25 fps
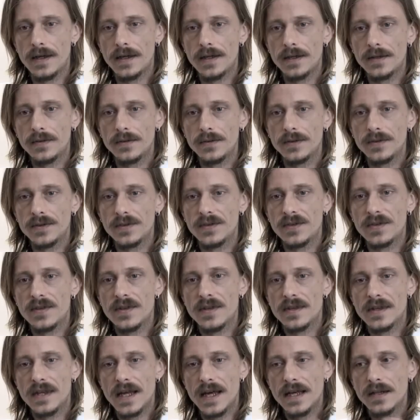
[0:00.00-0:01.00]
and it was
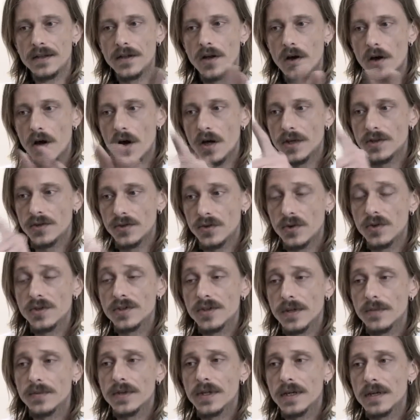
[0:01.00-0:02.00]
then I saw
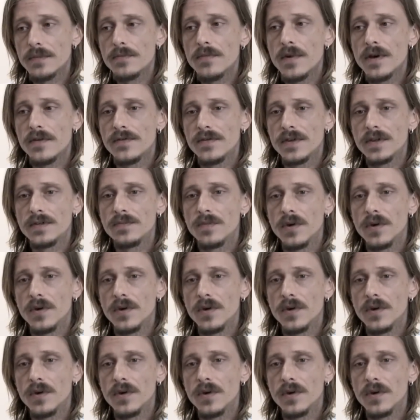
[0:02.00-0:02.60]
something in my fish